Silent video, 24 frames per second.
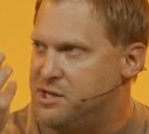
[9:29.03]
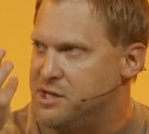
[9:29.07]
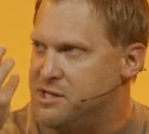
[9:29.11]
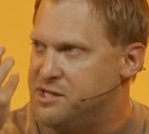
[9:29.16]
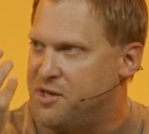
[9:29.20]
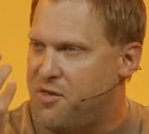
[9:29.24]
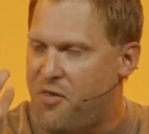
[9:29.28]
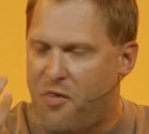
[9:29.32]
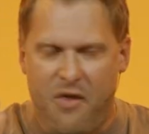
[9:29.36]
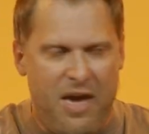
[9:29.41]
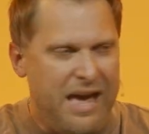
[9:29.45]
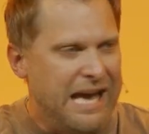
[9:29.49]
Just
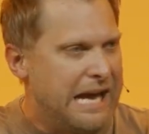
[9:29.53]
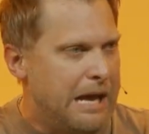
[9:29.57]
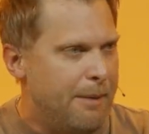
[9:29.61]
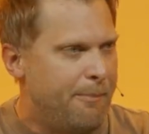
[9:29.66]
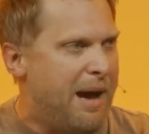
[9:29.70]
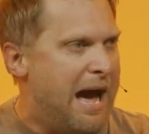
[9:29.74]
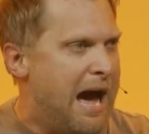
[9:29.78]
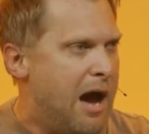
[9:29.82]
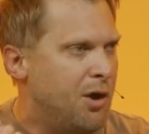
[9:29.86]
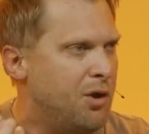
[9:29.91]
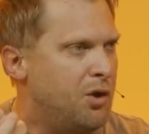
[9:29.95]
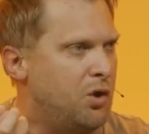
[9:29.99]
think
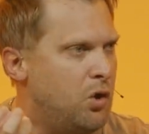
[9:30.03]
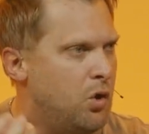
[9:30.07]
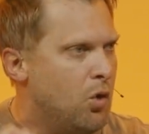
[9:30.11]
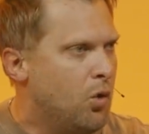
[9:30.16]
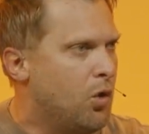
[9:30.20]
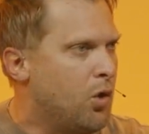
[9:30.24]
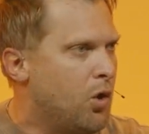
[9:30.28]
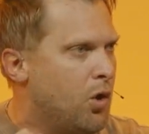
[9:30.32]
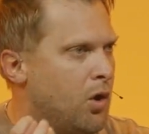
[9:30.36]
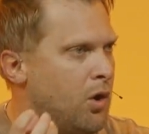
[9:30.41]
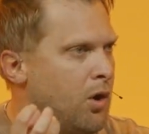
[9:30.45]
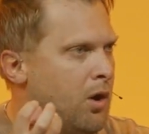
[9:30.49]
about
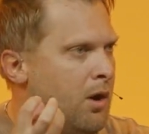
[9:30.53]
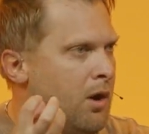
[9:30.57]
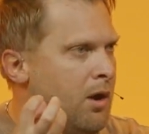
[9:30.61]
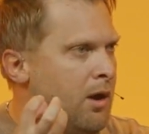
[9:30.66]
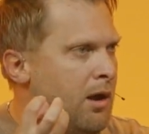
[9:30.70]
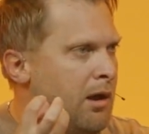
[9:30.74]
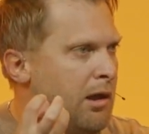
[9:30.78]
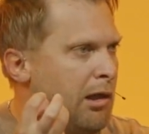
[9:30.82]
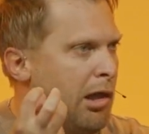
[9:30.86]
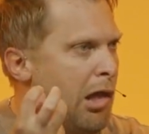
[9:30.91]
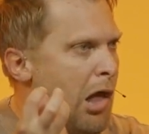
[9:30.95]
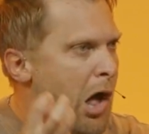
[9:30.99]
your
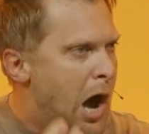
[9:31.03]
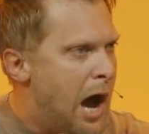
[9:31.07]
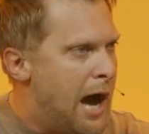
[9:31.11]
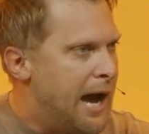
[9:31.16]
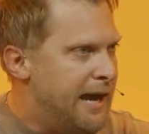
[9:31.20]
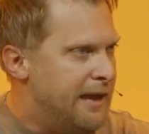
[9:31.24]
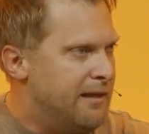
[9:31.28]
lot